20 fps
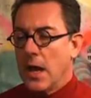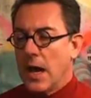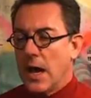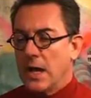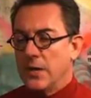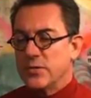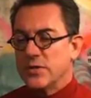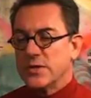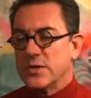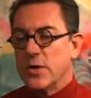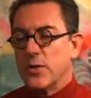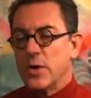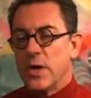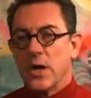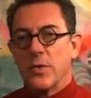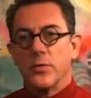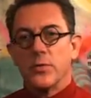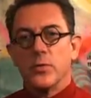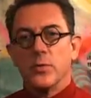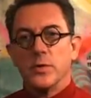I have stared
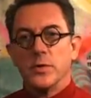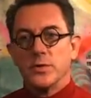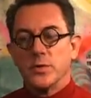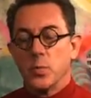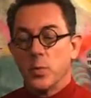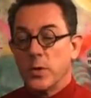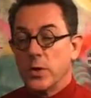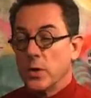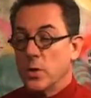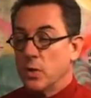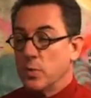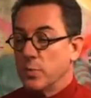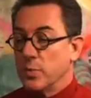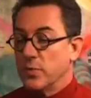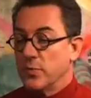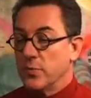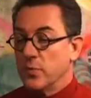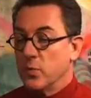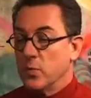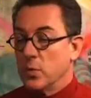out through this window
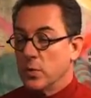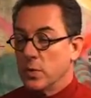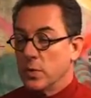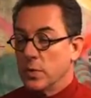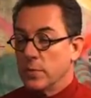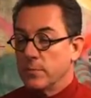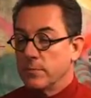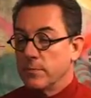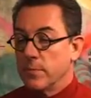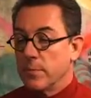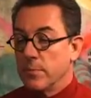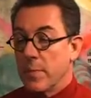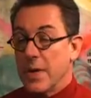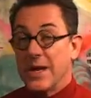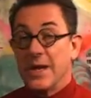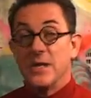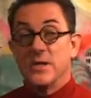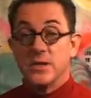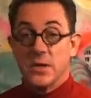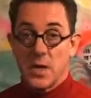before,
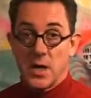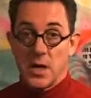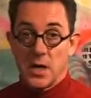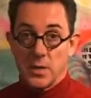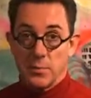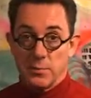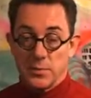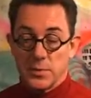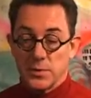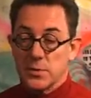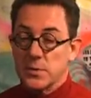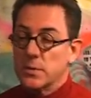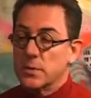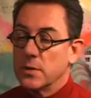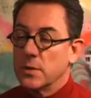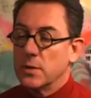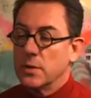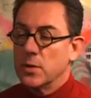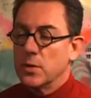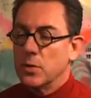many times.
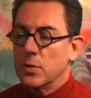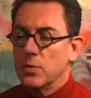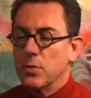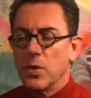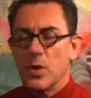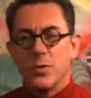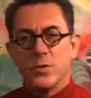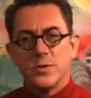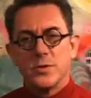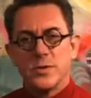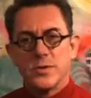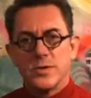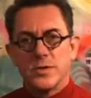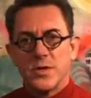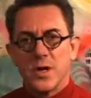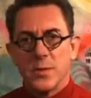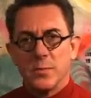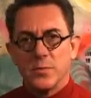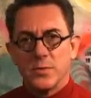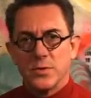Who knows the
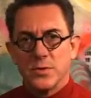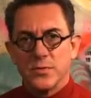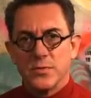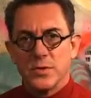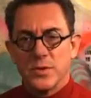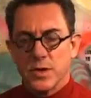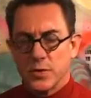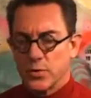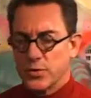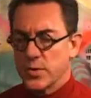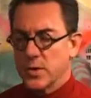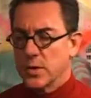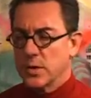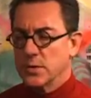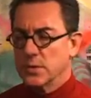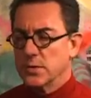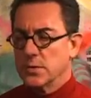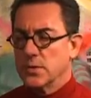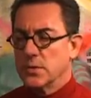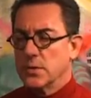sums of such
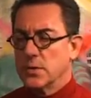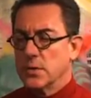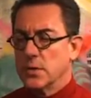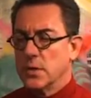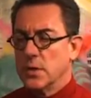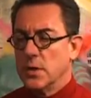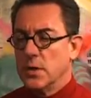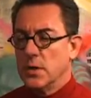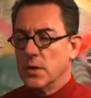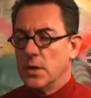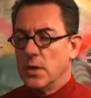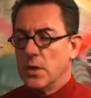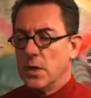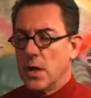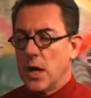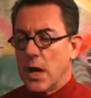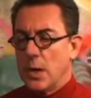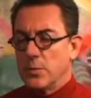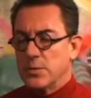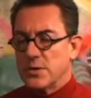things?
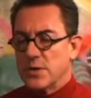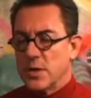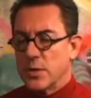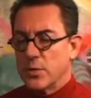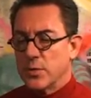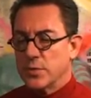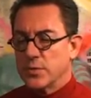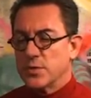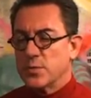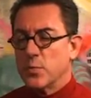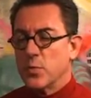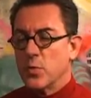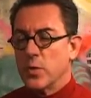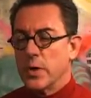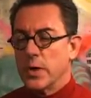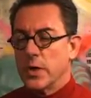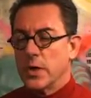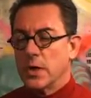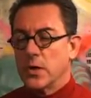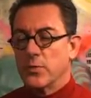I was there this
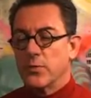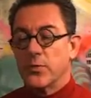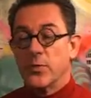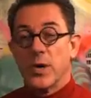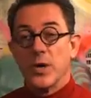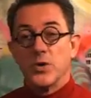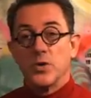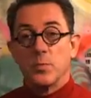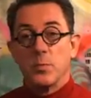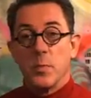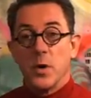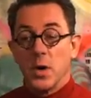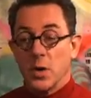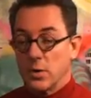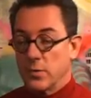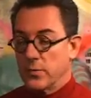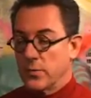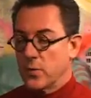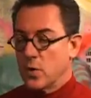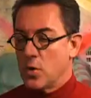morning, a fresh mug
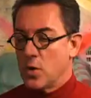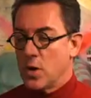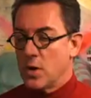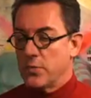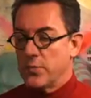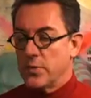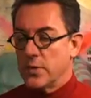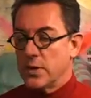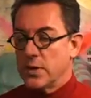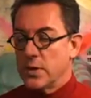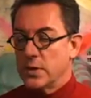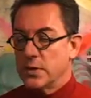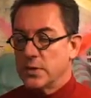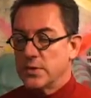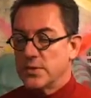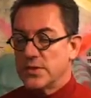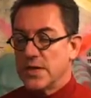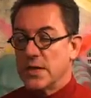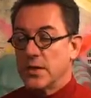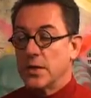of coffee,
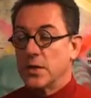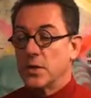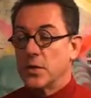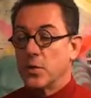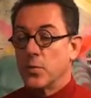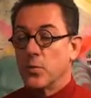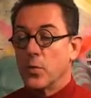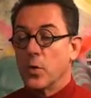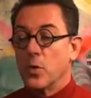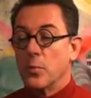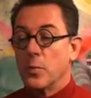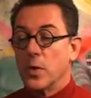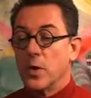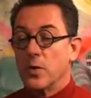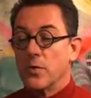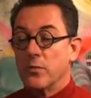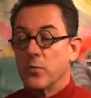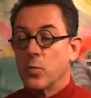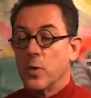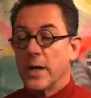sending the aroma
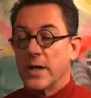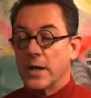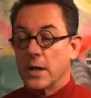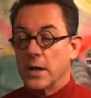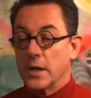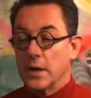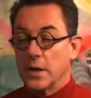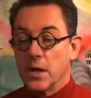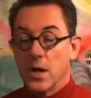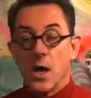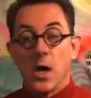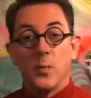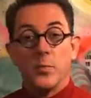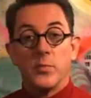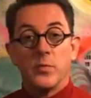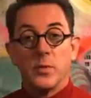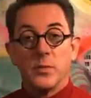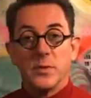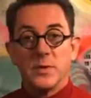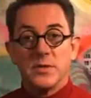of waking up
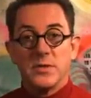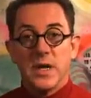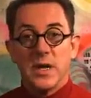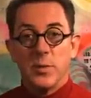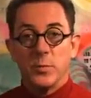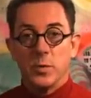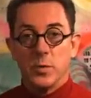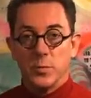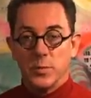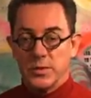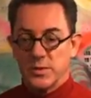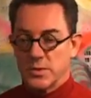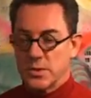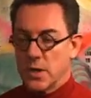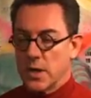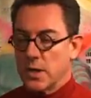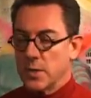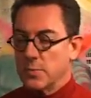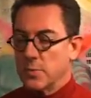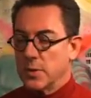from the table
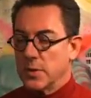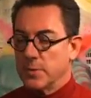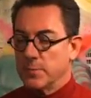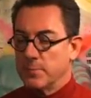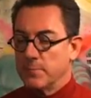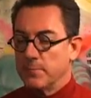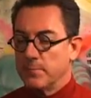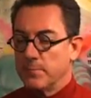beside me.